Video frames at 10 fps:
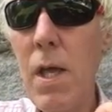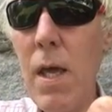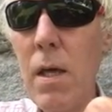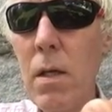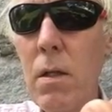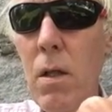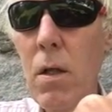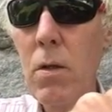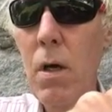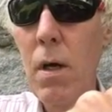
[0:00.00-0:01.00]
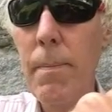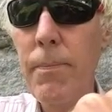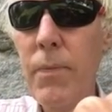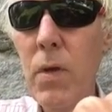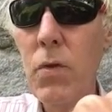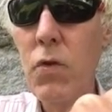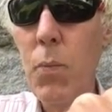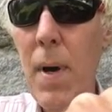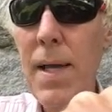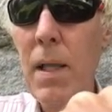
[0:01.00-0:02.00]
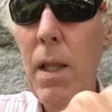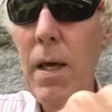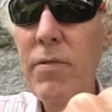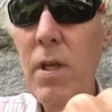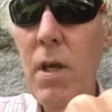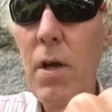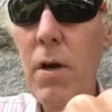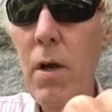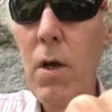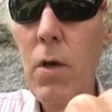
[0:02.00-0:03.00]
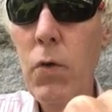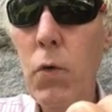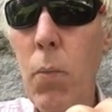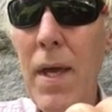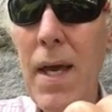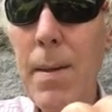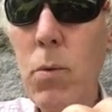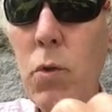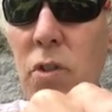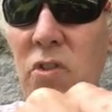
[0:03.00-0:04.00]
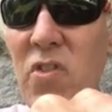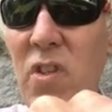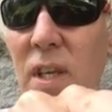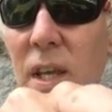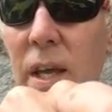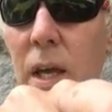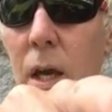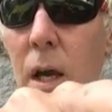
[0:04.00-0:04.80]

down to my left here, you'll be able to see